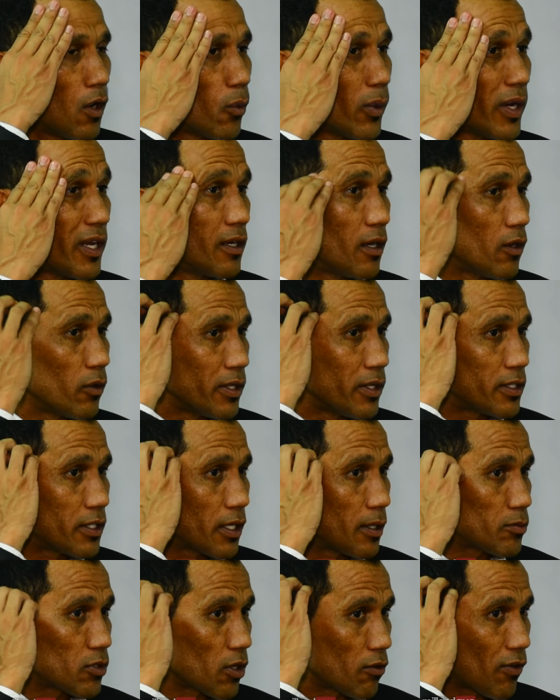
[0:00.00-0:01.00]
We know in
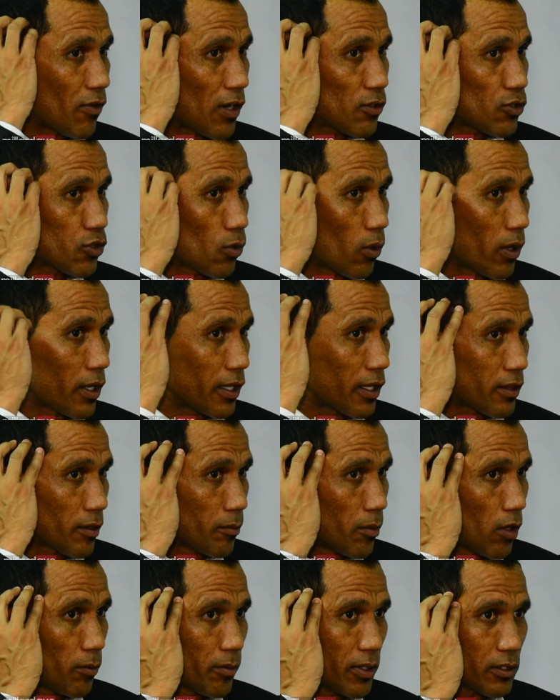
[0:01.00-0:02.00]
terms of our squad at the
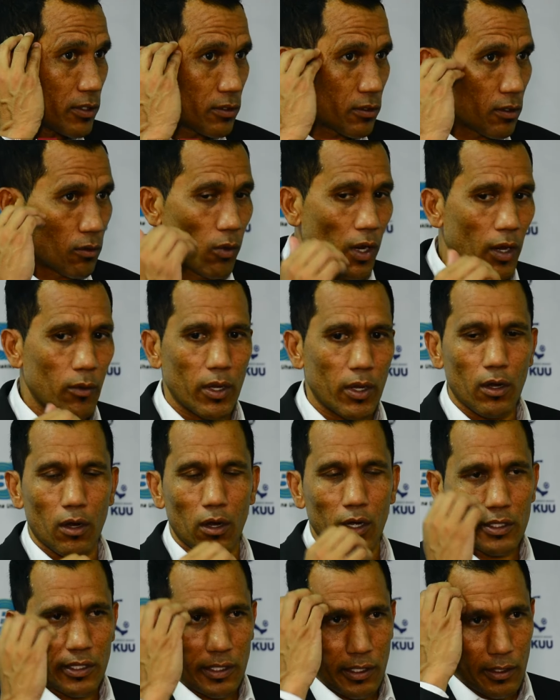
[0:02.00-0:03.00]
moment where we
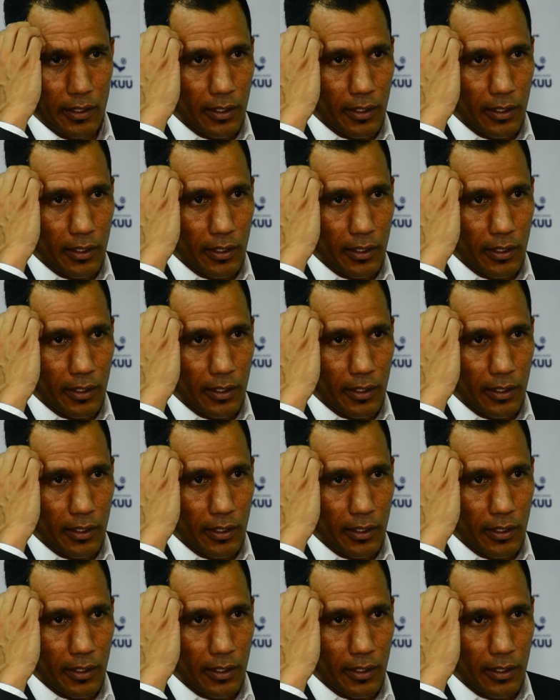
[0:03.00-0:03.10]
are,